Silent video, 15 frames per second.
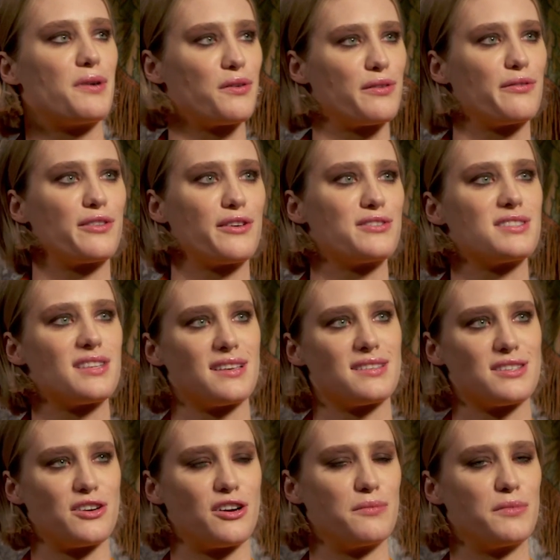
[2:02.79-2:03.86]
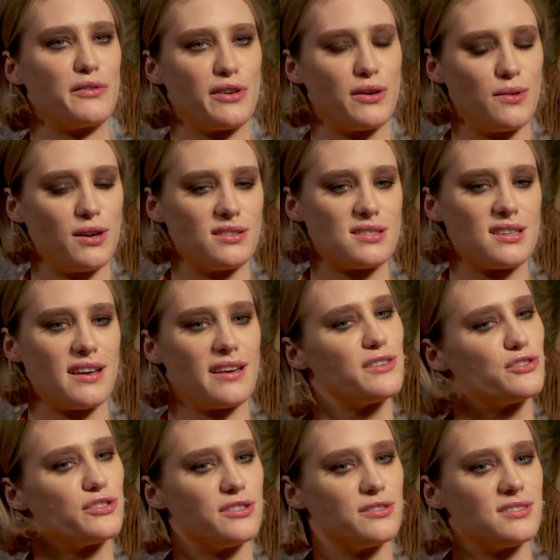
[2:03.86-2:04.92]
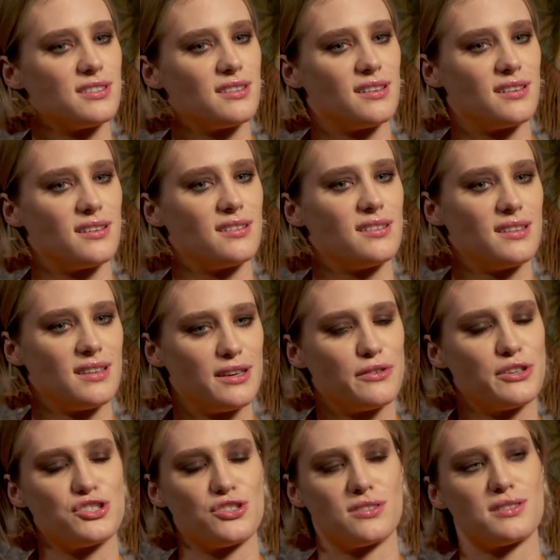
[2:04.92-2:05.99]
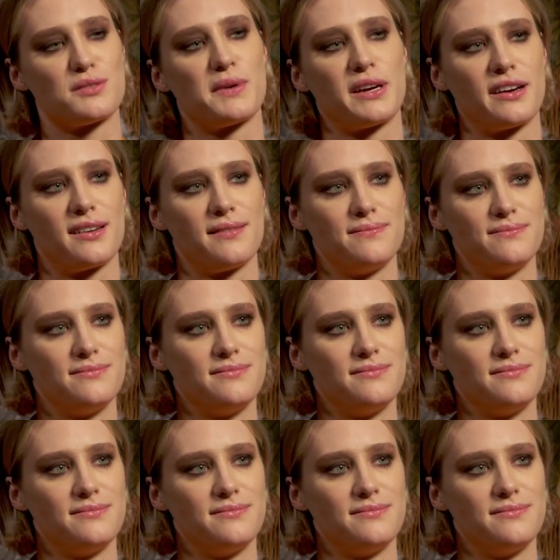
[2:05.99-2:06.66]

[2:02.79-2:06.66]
both of those things in our movie while staying true to the original spirit.